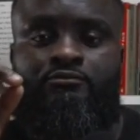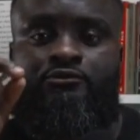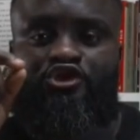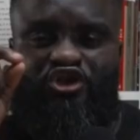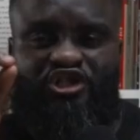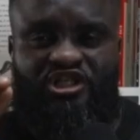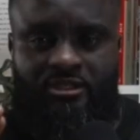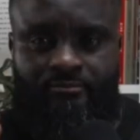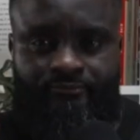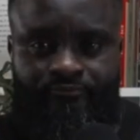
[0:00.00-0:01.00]
Just
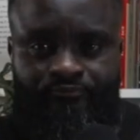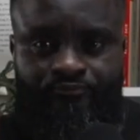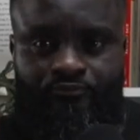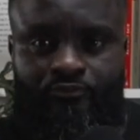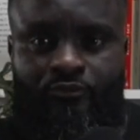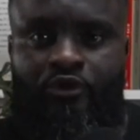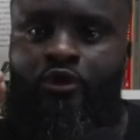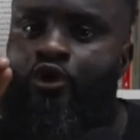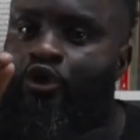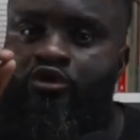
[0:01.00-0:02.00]
sit.
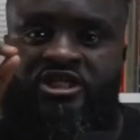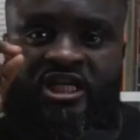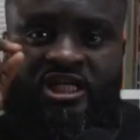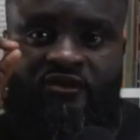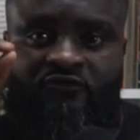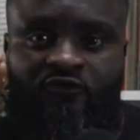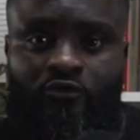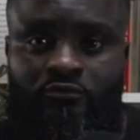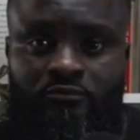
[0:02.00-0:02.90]
No checking your phone,